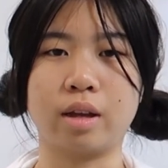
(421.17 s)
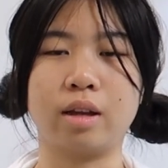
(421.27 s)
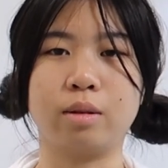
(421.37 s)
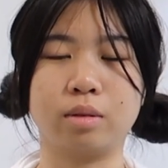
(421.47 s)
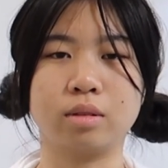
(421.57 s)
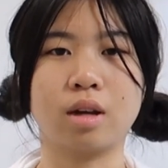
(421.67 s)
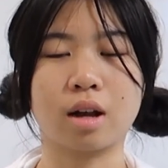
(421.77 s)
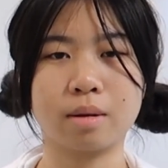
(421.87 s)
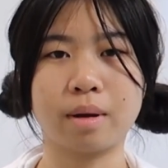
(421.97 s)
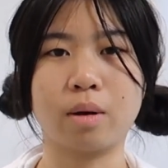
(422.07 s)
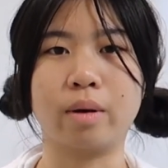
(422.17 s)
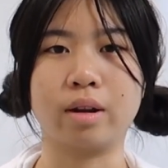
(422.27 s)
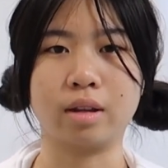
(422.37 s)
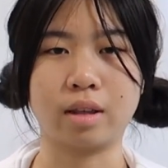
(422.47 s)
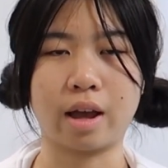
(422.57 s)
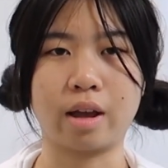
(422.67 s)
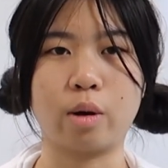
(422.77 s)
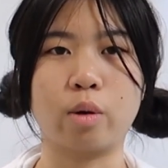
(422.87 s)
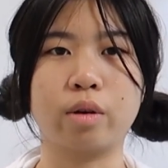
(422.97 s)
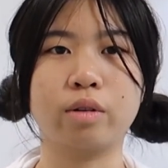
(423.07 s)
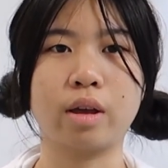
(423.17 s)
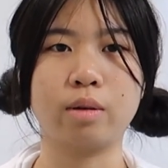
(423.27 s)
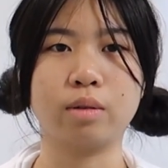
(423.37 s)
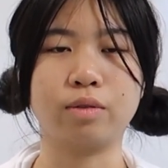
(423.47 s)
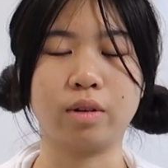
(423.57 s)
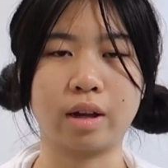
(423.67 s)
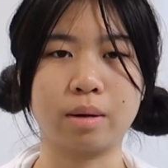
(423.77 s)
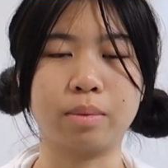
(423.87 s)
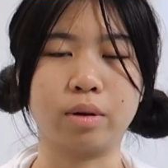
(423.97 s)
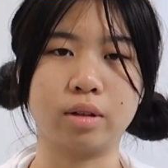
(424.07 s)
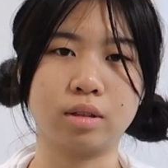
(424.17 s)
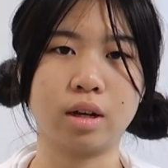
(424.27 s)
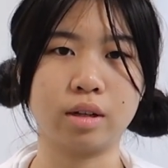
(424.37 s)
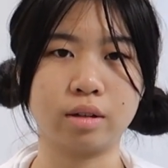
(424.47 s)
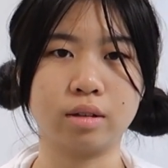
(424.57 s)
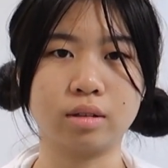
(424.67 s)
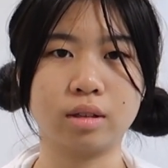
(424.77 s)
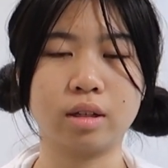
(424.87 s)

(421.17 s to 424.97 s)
they will talk about wanting to die, or they will feel like a burden to others.